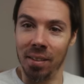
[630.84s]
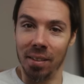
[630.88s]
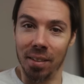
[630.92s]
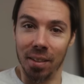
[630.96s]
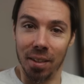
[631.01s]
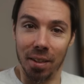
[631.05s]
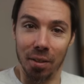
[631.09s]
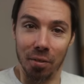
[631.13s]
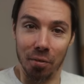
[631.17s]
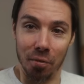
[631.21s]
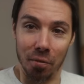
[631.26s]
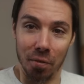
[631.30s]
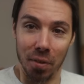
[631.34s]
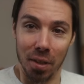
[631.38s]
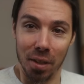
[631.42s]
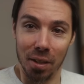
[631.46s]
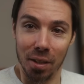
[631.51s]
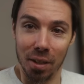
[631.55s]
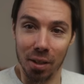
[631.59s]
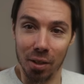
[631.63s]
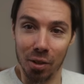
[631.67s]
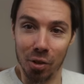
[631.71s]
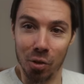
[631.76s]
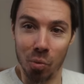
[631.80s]
In
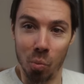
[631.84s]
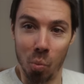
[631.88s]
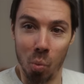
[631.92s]
vintage